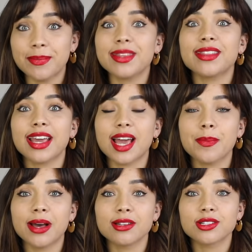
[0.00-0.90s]
made me think
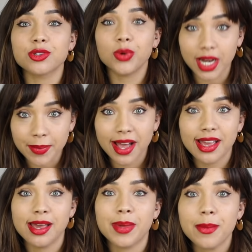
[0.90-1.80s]
about talking about
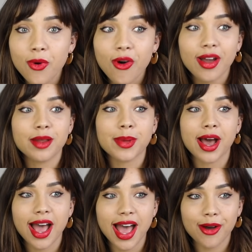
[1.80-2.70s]
it a bit more, and
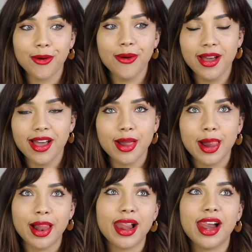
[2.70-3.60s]
about how
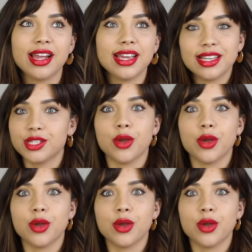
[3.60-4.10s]
it's